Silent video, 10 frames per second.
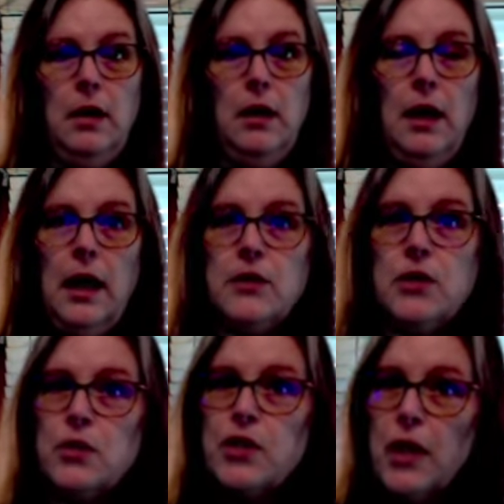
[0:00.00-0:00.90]
And so
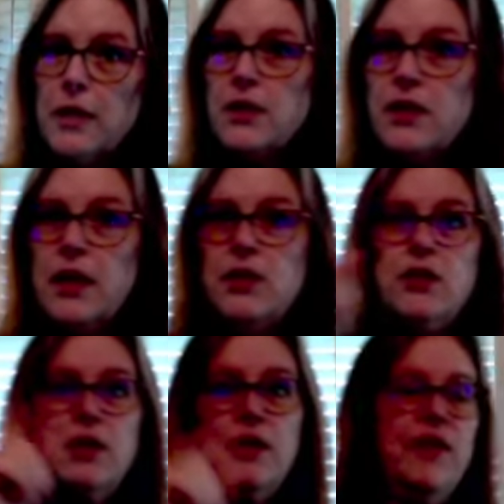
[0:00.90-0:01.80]
John says to
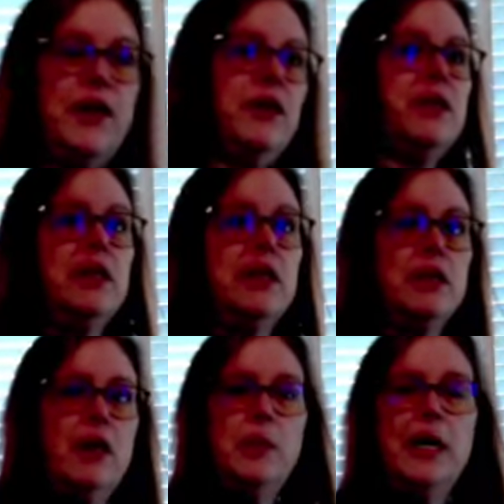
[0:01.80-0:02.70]
the Pharisees
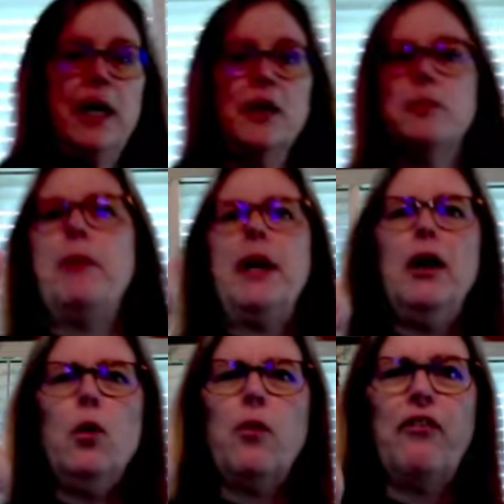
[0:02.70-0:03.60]
coming out, bear
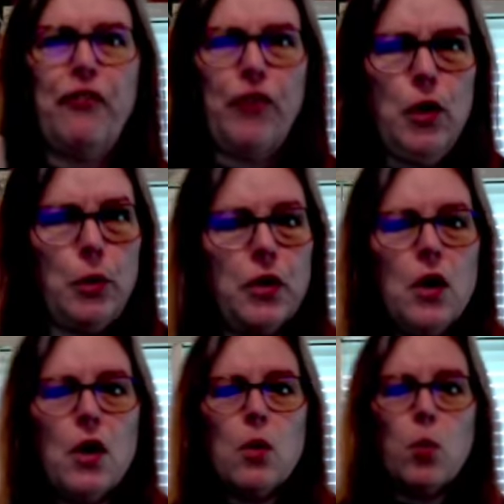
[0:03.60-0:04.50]
fruit
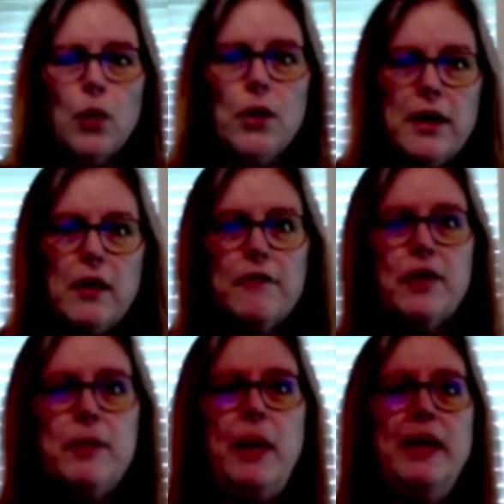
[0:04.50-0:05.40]
worthy of
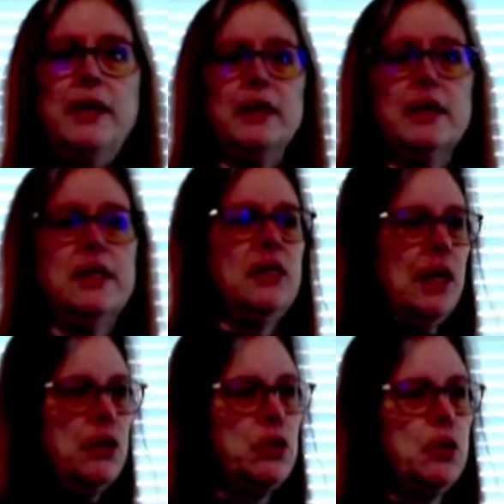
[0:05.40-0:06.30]
repentance. He
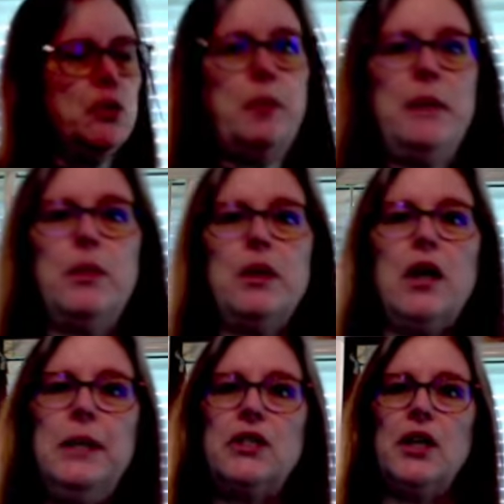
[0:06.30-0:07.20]
says to the people coming
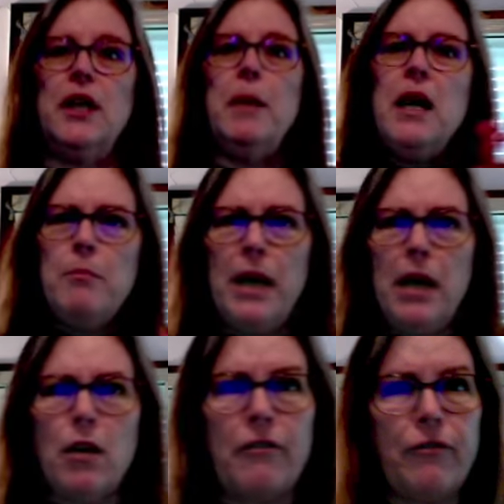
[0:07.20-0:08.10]
to him, bear
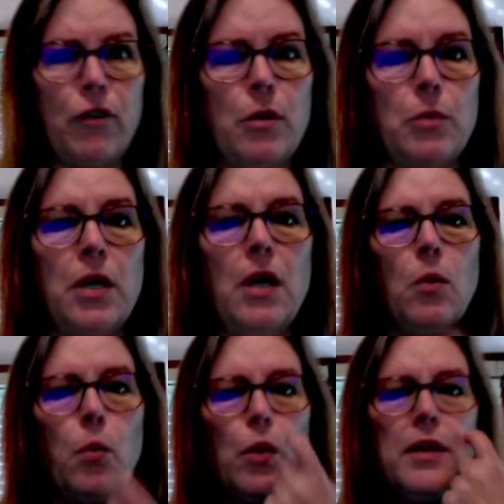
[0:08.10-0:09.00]
fruit
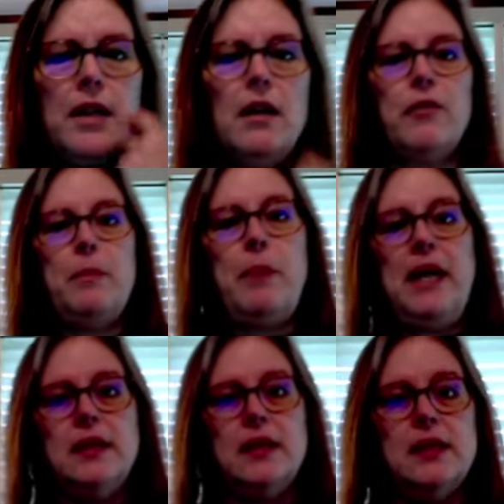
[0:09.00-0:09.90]
worthy of
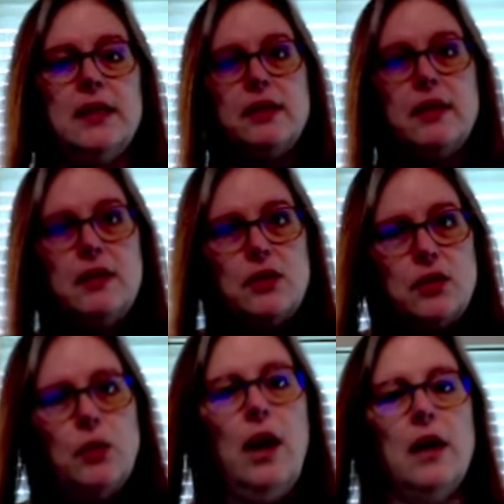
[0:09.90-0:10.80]
repentance. He says to
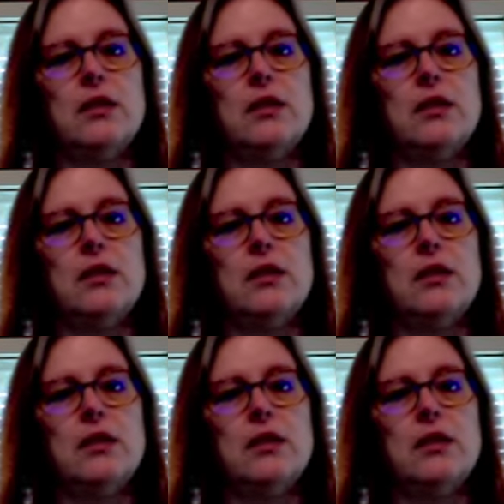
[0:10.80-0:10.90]
us,